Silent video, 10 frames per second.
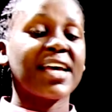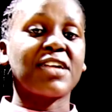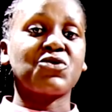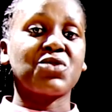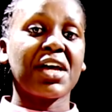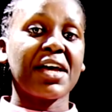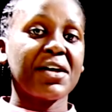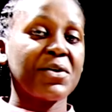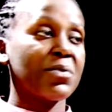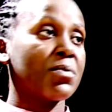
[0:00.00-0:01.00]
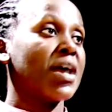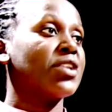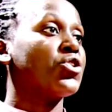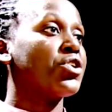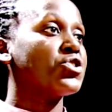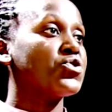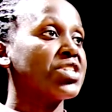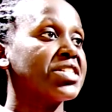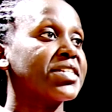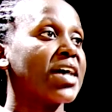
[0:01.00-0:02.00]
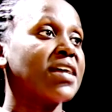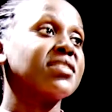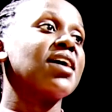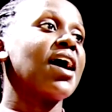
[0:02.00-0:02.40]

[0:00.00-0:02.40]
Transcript: and today we are going to discuss